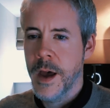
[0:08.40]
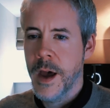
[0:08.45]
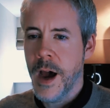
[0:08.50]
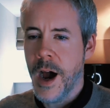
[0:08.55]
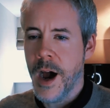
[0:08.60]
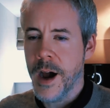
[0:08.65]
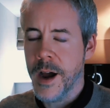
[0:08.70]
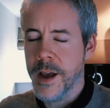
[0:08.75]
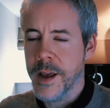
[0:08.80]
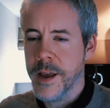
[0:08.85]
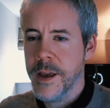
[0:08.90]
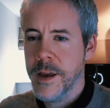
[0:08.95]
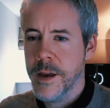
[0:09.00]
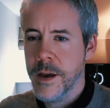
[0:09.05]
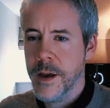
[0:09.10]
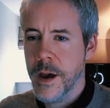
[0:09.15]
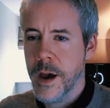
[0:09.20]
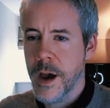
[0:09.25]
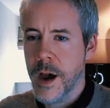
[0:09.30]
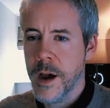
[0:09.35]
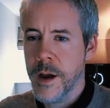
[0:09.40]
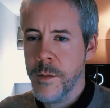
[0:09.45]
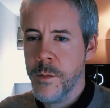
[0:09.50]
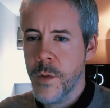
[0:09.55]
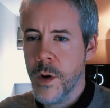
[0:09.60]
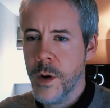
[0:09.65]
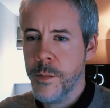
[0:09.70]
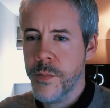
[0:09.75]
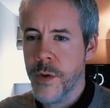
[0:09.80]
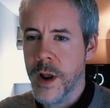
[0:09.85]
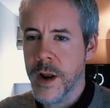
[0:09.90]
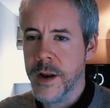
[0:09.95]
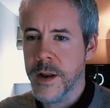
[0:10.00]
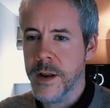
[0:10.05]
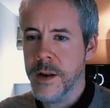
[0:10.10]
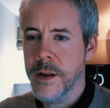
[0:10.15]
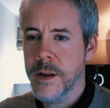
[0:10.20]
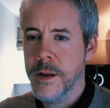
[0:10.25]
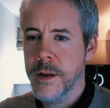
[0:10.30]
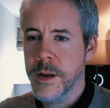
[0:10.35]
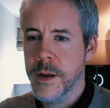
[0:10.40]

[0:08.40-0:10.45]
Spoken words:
Hi, I'm Rob Brennan,